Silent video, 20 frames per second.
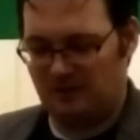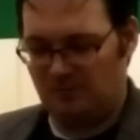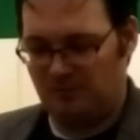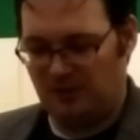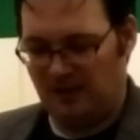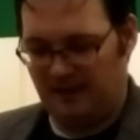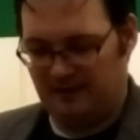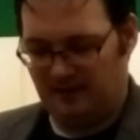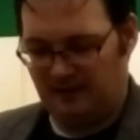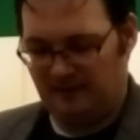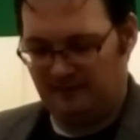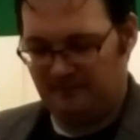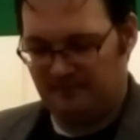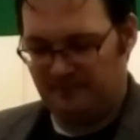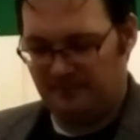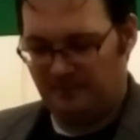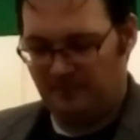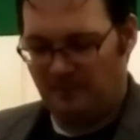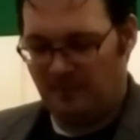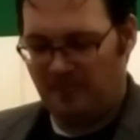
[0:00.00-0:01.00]
complaining.
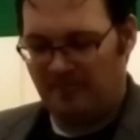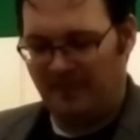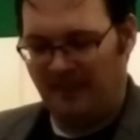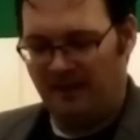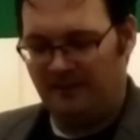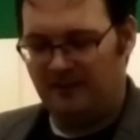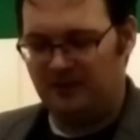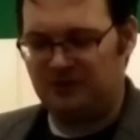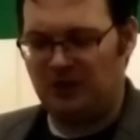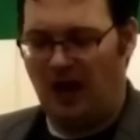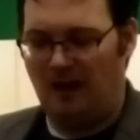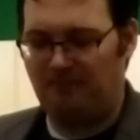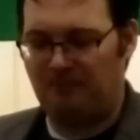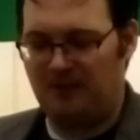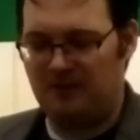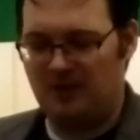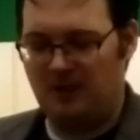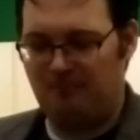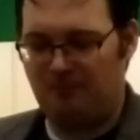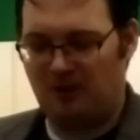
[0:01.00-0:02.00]
The
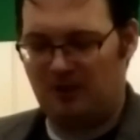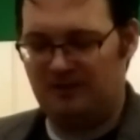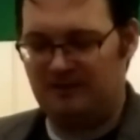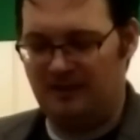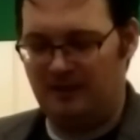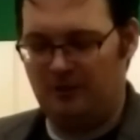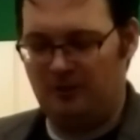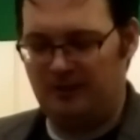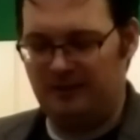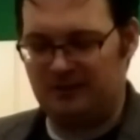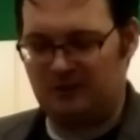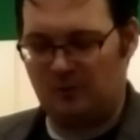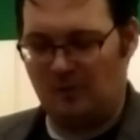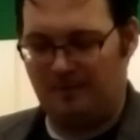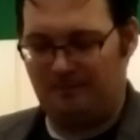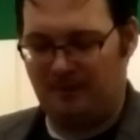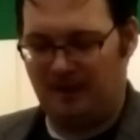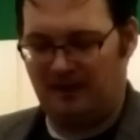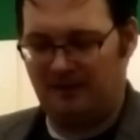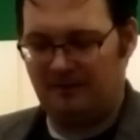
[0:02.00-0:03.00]
shopkeeper continued his
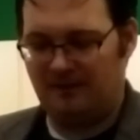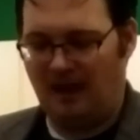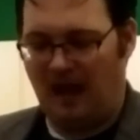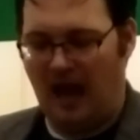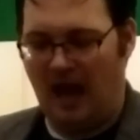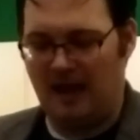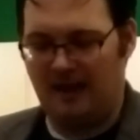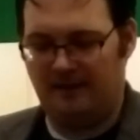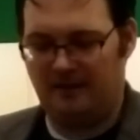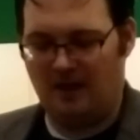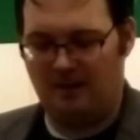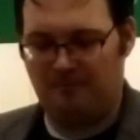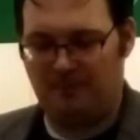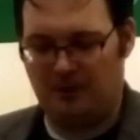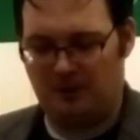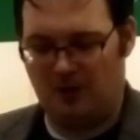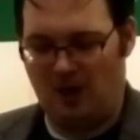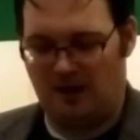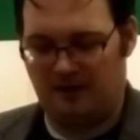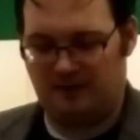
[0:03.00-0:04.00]
sweeping, eyeing them
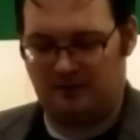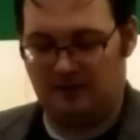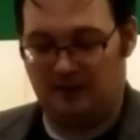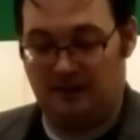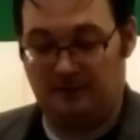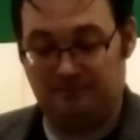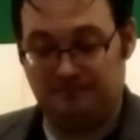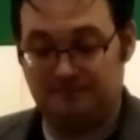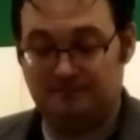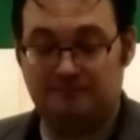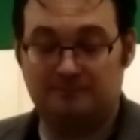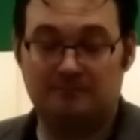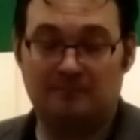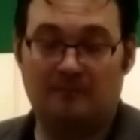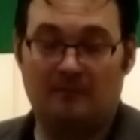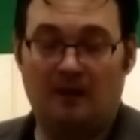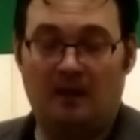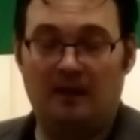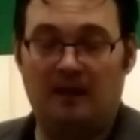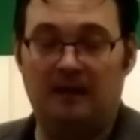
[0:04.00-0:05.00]
periodically.
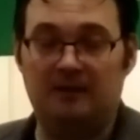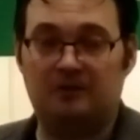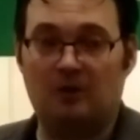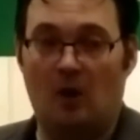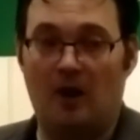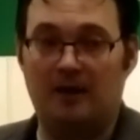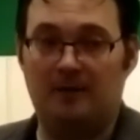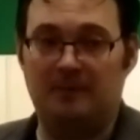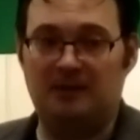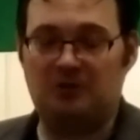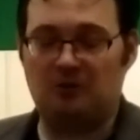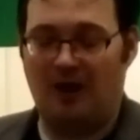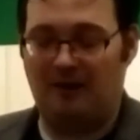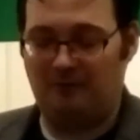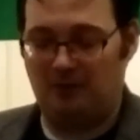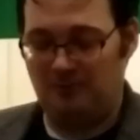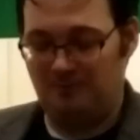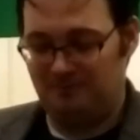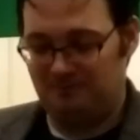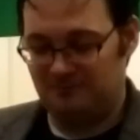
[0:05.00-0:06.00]
"He's going to be
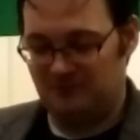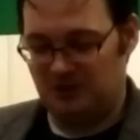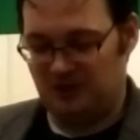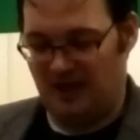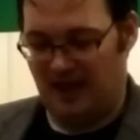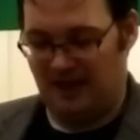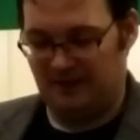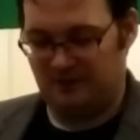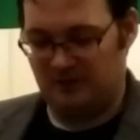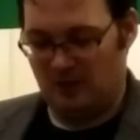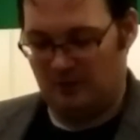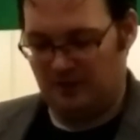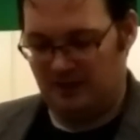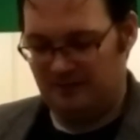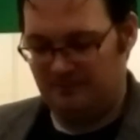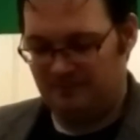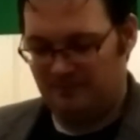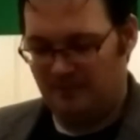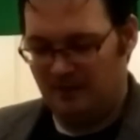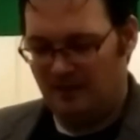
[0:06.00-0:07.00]
trouble," Chaz noted.
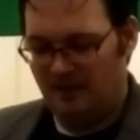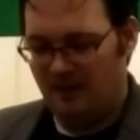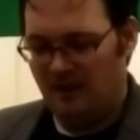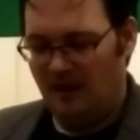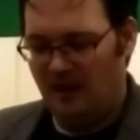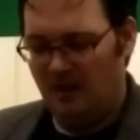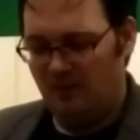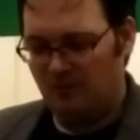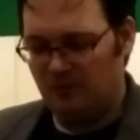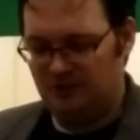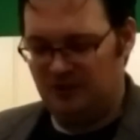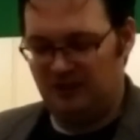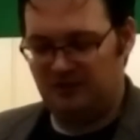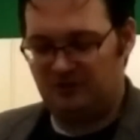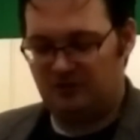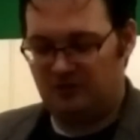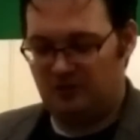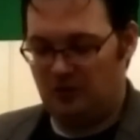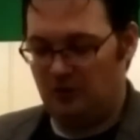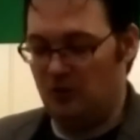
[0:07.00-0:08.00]
"We're
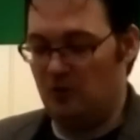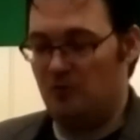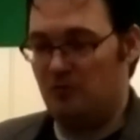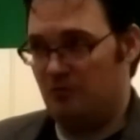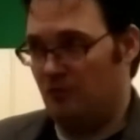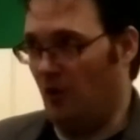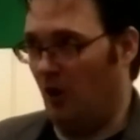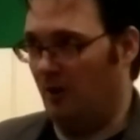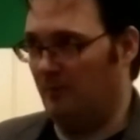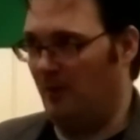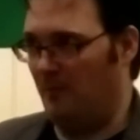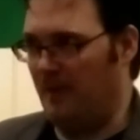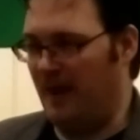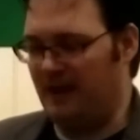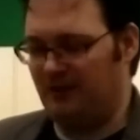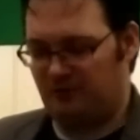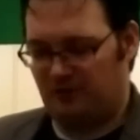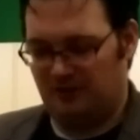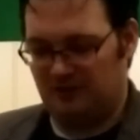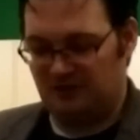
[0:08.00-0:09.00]
just two normal
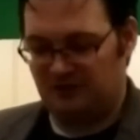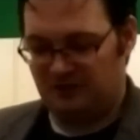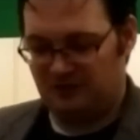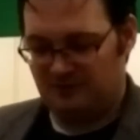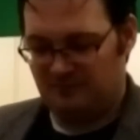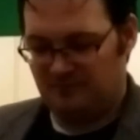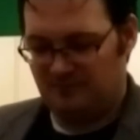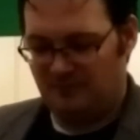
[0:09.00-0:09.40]
patrons